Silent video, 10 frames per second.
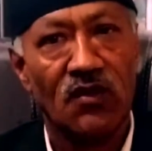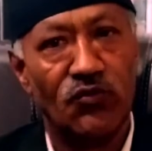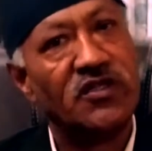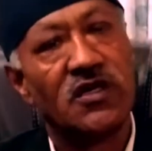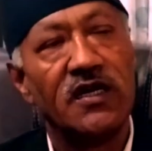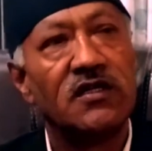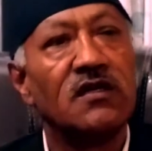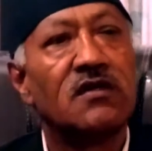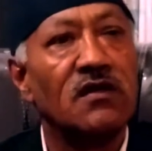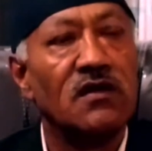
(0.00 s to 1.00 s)
which I
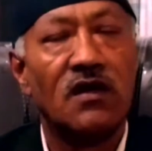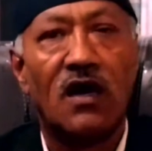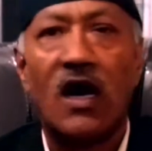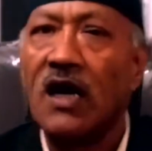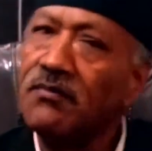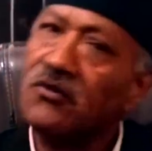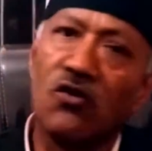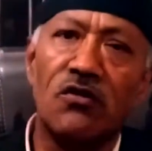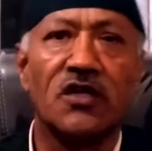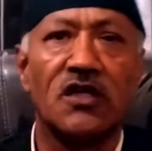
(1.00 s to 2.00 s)
think I am
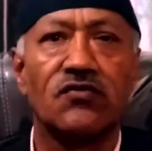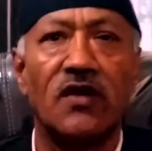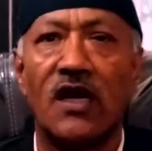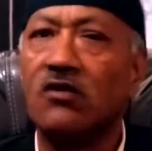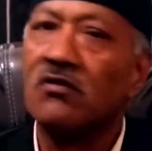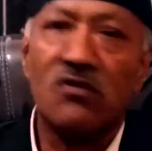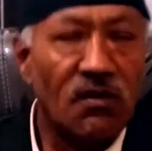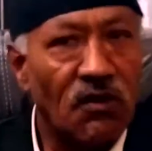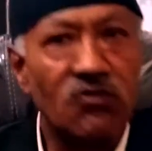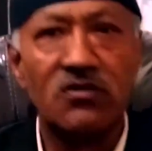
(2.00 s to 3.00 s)
thoroughly satisfied. I don't
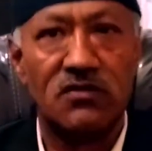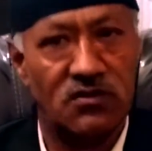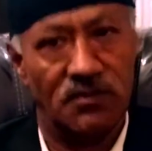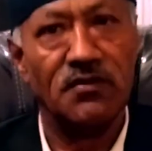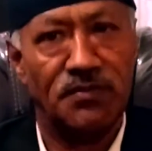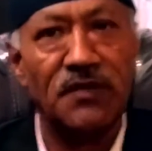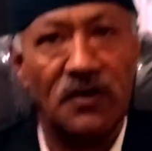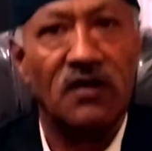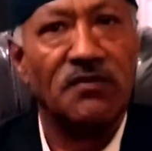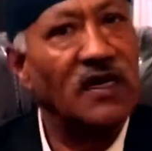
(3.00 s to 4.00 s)
know about the
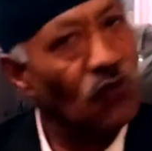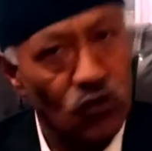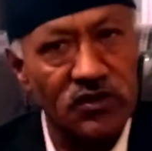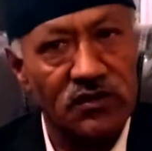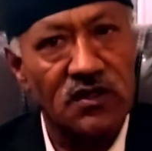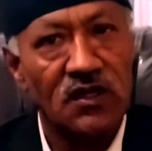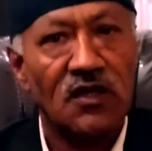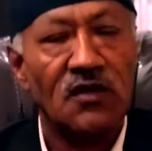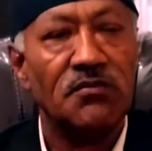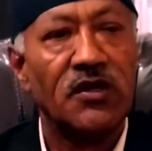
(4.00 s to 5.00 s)
people, my voters,
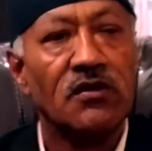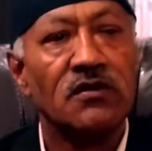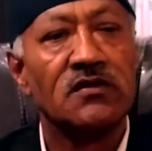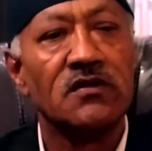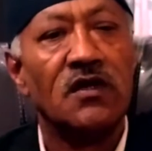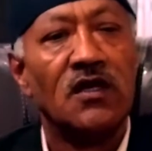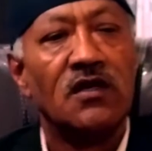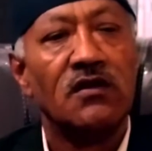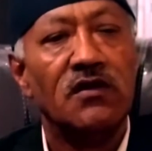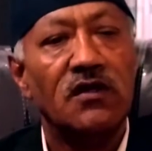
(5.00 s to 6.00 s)
because
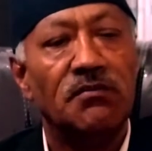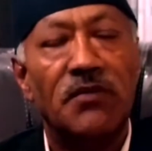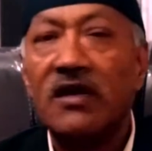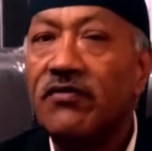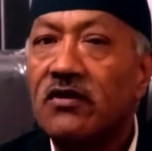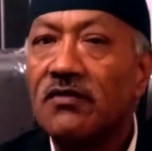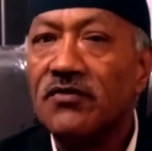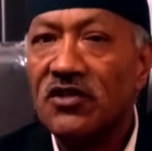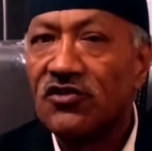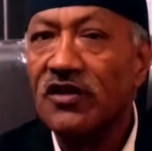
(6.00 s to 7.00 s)
the benefit of
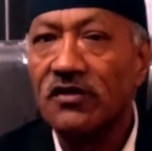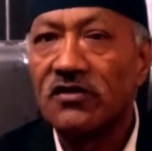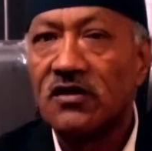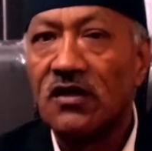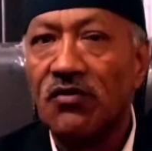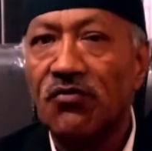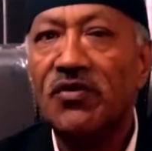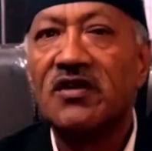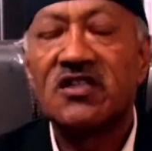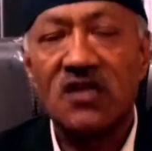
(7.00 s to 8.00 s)
these things
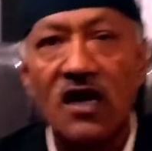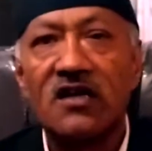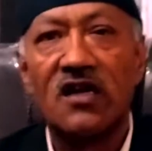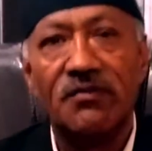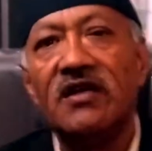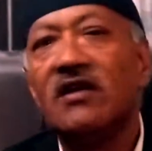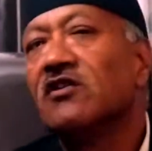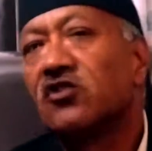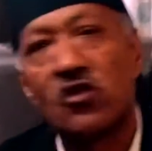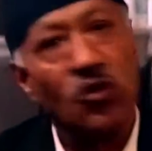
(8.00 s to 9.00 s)
will start coming
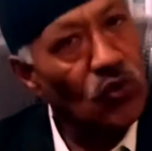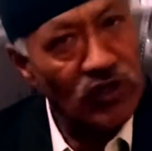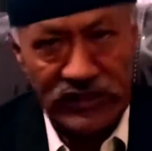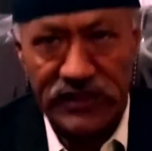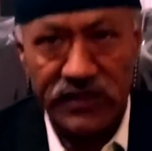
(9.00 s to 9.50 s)
slowly.